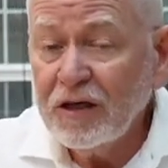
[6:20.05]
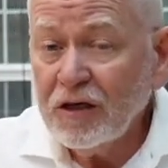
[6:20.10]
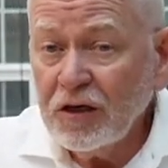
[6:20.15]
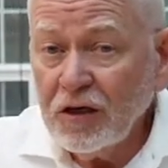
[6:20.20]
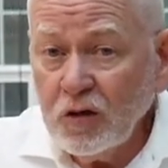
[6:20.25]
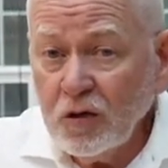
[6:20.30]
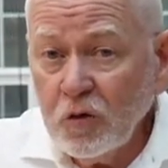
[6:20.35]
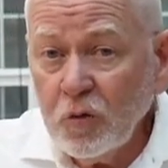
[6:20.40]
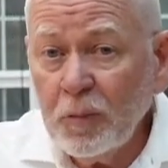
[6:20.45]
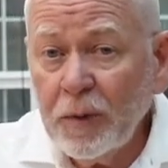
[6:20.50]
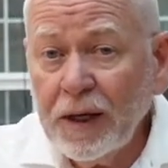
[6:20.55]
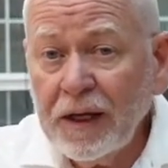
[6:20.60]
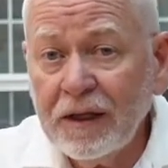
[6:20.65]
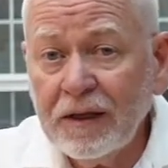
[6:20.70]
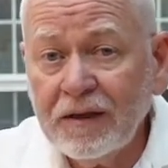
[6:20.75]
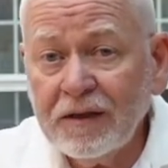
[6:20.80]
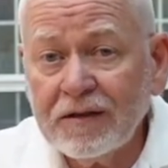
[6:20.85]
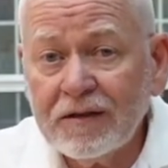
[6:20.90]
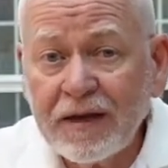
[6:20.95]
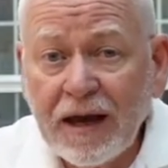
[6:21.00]
You pay
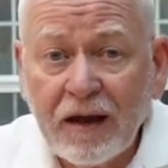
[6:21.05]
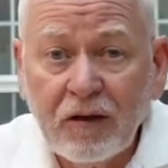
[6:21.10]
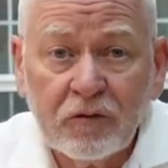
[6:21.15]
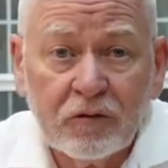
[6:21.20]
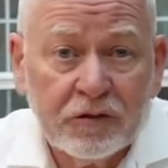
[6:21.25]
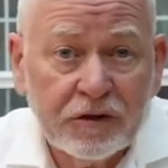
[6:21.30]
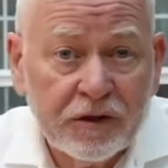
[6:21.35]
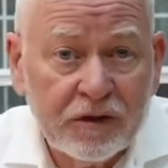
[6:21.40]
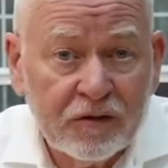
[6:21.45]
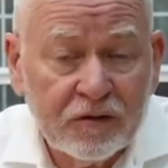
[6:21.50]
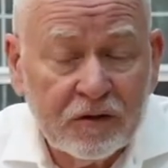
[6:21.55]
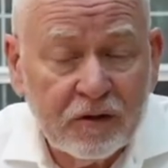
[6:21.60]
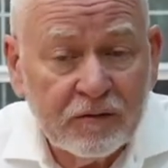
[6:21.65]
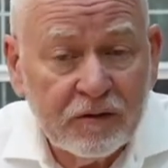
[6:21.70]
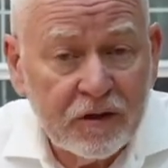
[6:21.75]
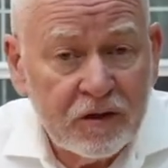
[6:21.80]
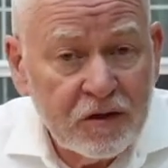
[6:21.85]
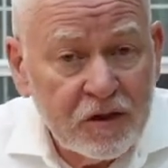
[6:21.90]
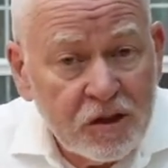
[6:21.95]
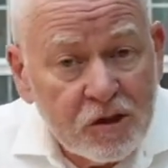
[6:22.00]
the salaries of
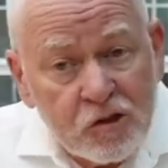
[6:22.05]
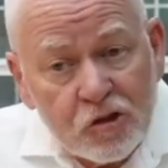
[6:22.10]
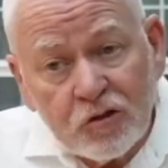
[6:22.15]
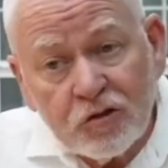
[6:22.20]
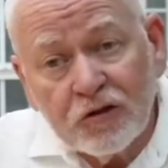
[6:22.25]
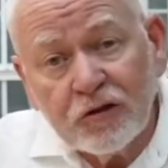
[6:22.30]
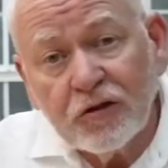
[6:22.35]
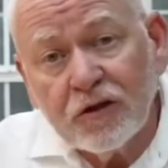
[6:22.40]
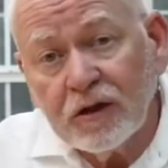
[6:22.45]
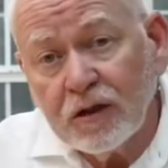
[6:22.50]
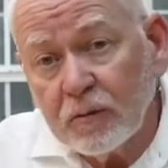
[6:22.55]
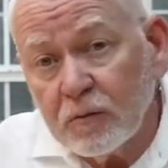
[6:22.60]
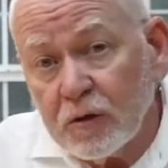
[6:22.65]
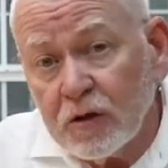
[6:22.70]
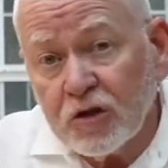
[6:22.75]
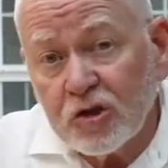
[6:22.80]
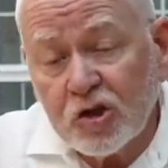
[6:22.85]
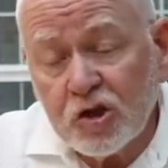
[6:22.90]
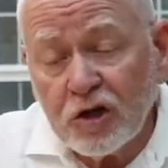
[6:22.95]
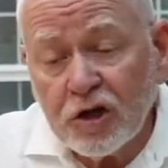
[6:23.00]
the teachers and the
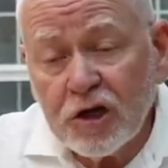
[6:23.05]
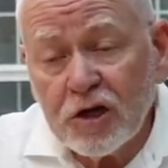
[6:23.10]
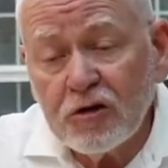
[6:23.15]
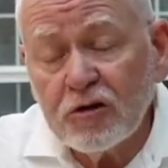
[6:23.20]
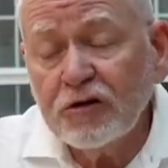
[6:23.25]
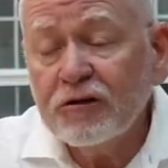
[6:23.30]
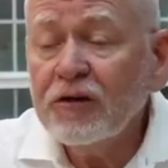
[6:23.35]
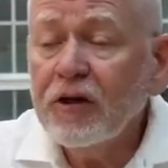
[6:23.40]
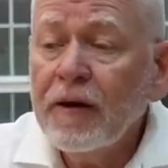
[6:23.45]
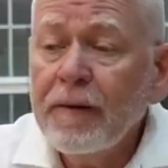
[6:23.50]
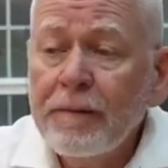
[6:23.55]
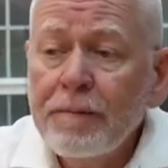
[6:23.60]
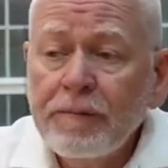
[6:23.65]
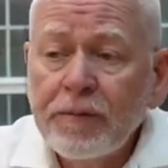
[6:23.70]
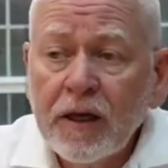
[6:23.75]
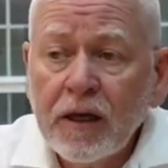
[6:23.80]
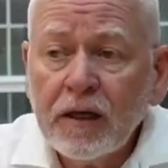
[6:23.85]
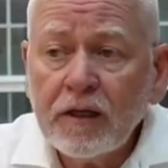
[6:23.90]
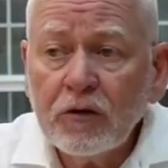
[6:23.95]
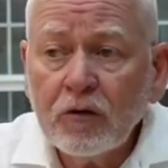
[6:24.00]
administrators,
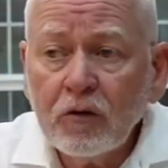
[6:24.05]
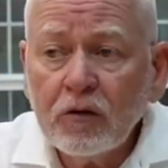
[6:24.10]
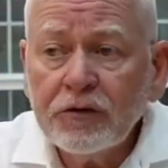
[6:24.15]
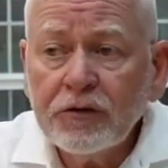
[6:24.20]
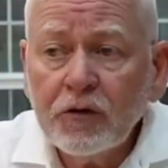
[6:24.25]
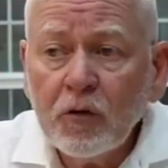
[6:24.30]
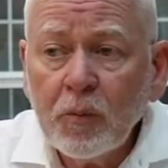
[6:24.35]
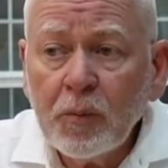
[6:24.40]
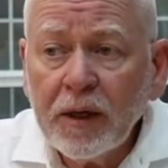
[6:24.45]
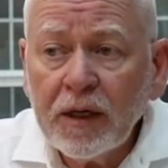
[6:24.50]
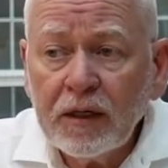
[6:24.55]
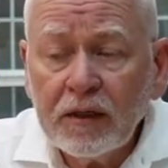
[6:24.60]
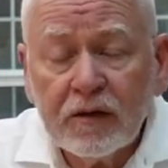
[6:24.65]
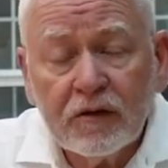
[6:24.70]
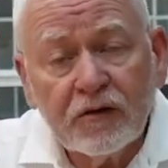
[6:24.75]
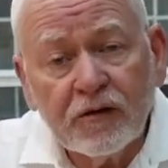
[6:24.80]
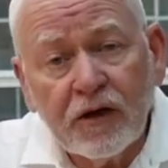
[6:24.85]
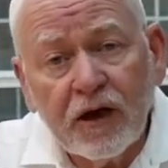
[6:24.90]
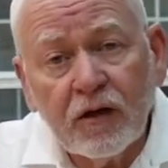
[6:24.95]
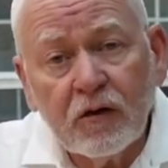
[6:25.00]
and you also pay the
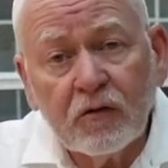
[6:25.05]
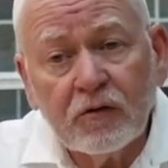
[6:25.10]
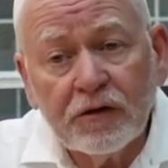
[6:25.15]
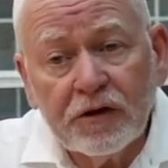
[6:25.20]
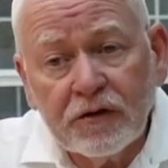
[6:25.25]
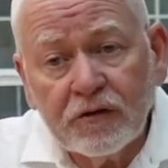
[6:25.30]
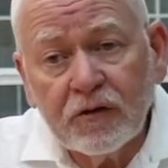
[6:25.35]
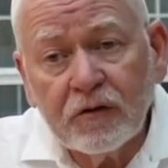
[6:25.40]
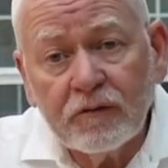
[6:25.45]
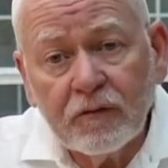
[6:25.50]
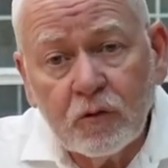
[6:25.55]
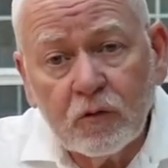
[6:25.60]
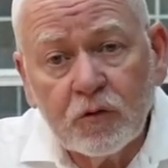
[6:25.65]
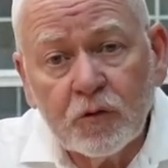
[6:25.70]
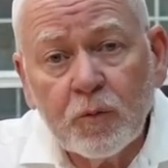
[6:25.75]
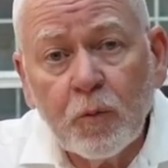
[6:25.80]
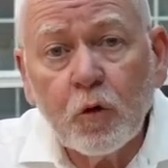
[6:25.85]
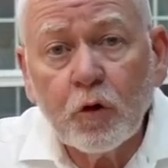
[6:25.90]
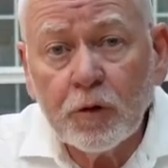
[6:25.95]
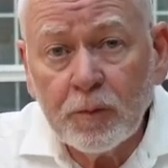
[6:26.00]
salaries of those
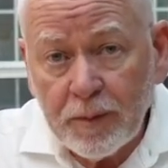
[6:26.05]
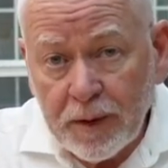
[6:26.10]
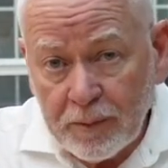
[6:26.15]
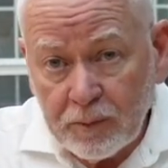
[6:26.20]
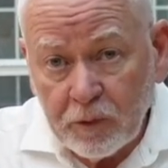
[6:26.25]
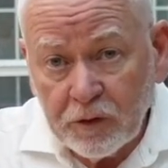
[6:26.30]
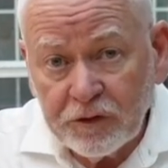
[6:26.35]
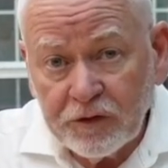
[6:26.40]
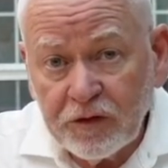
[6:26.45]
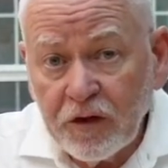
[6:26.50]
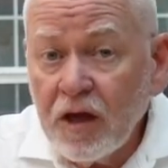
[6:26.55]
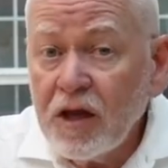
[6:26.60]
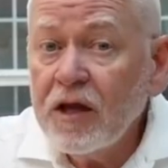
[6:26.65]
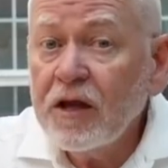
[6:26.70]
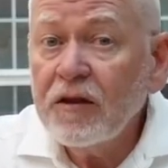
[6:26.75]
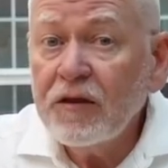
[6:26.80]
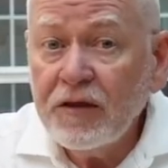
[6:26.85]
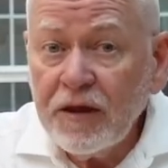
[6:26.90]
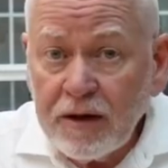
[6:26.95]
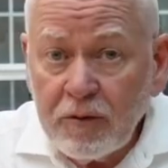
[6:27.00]
board members.
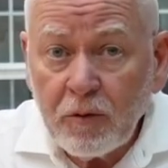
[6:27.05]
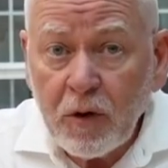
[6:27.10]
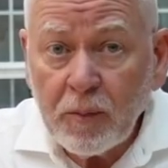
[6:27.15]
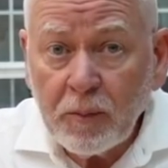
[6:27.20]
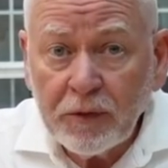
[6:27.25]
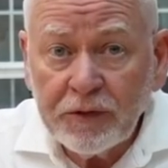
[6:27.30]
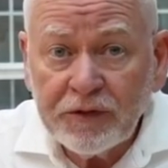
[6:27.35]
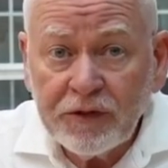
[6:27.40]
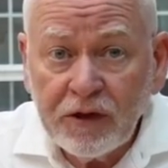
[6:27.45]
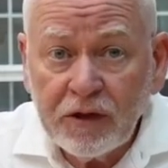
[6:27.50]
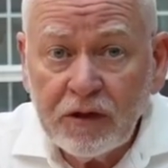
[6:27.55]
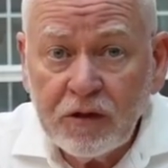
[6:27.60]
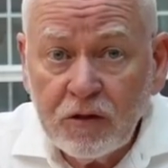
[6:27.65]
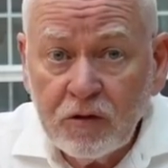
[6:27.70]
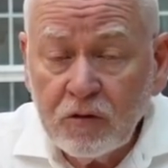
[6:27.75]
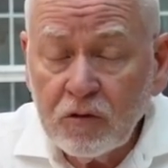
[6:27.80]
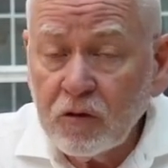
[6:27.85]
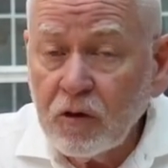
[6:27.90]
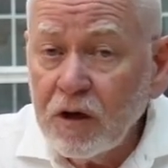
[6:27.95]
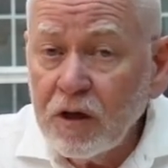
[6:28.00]
They represent
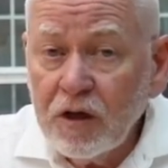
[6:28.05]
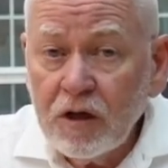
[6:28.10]
you.